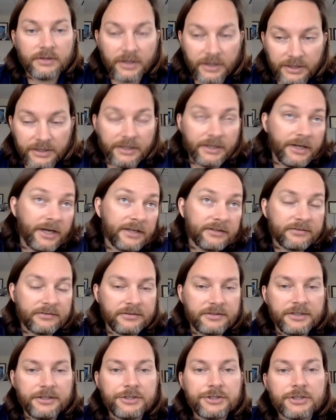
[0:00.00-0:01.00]
again, as
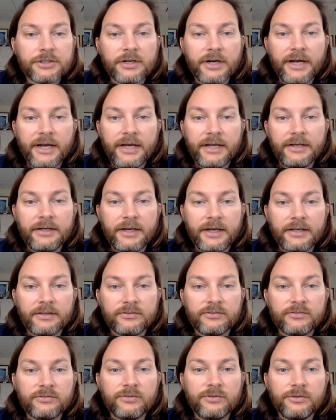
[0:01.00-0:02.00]
teacher and
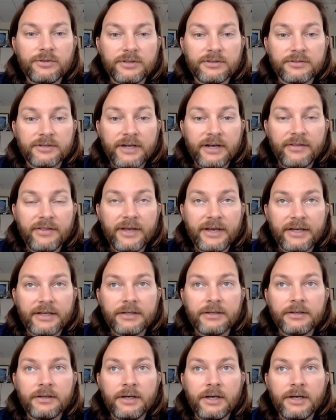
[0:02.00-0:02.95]
as students, and how that can